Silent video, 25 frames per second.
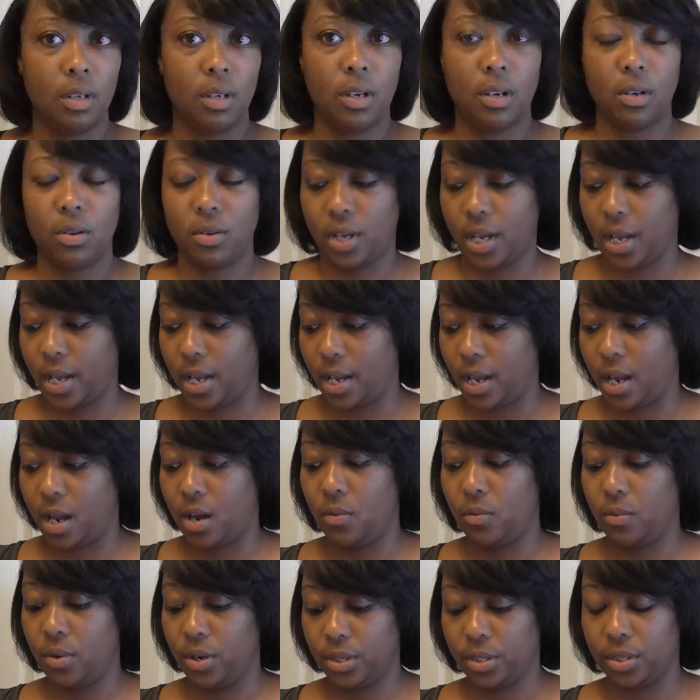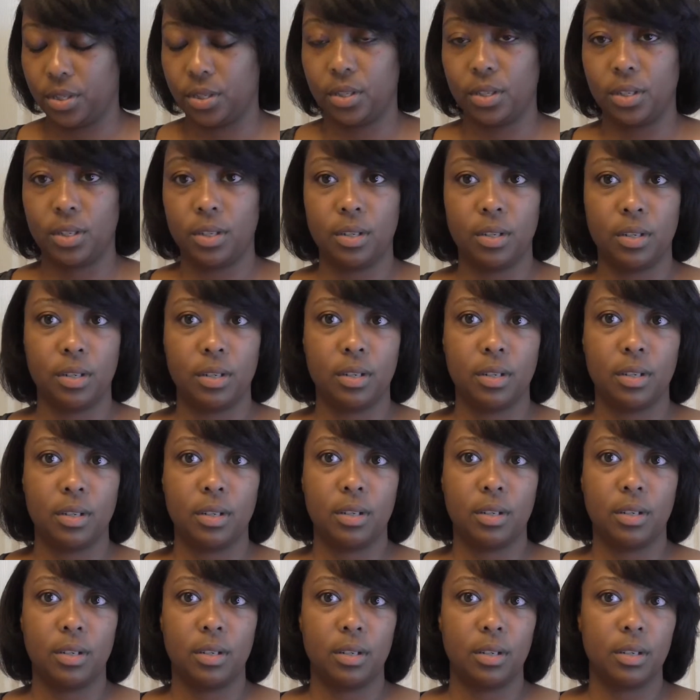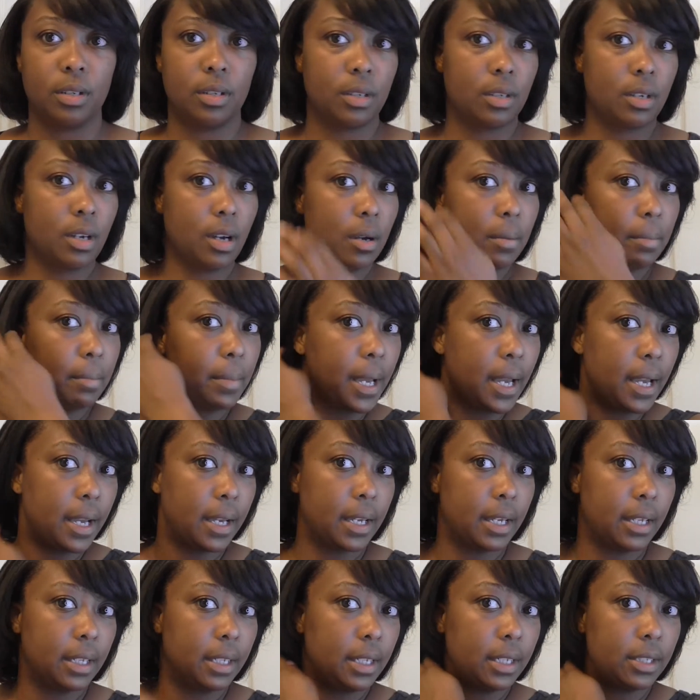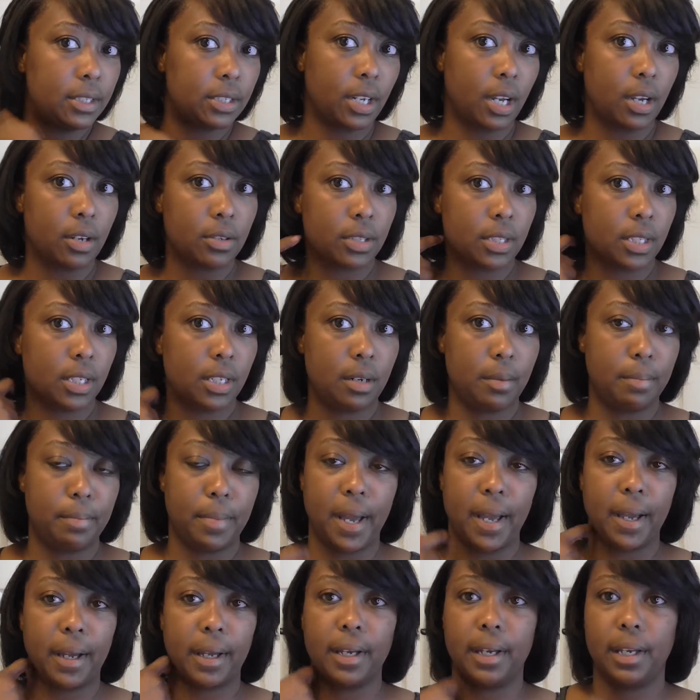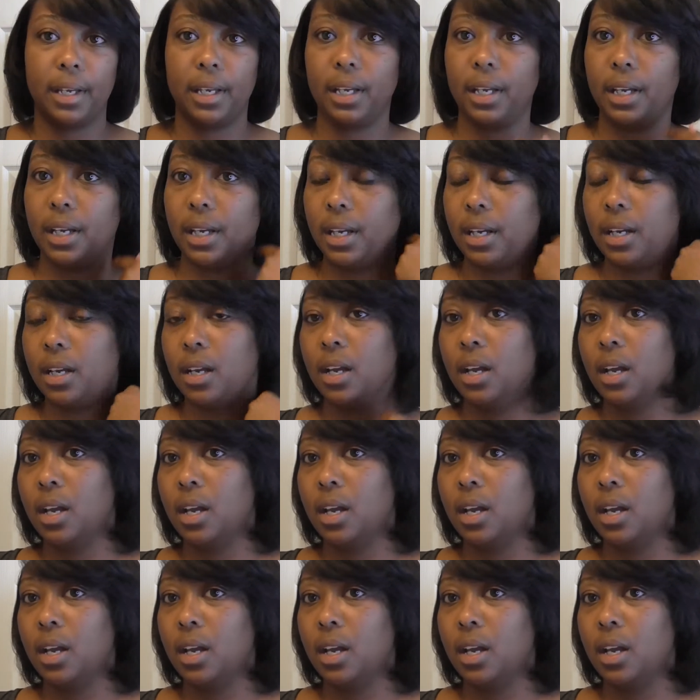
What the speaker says: Okay, I want to come back and let y'all see the back again,